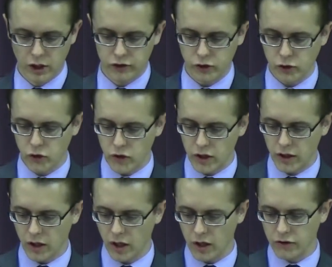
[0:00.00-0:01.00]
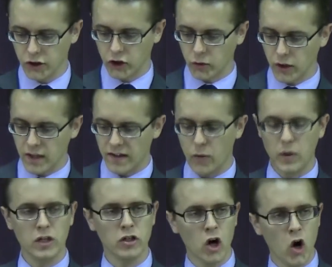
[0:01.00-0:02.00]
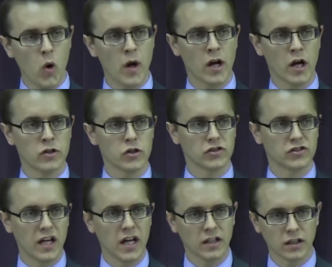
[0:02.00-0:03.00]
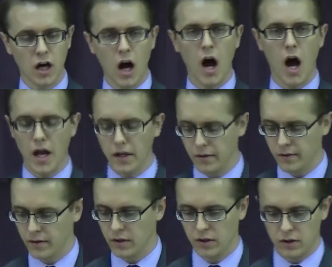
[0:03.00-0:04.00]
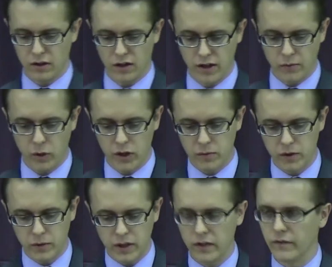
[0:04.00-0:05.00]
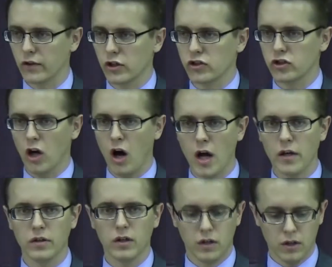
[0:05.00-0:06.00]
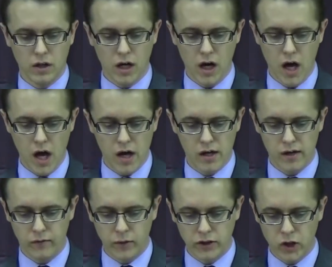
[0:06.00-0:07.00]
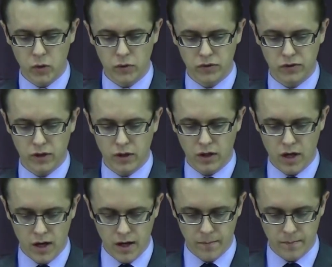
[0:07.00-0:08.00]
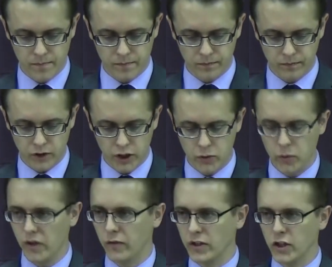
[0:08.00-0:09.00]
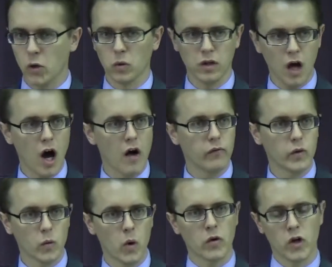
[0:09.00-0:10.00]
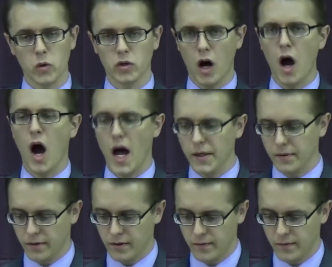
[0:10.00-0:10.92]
So to the degree that we know and understand God, and what did we read in First John? Uh, if we don't, um, if we don't love, we won't know God.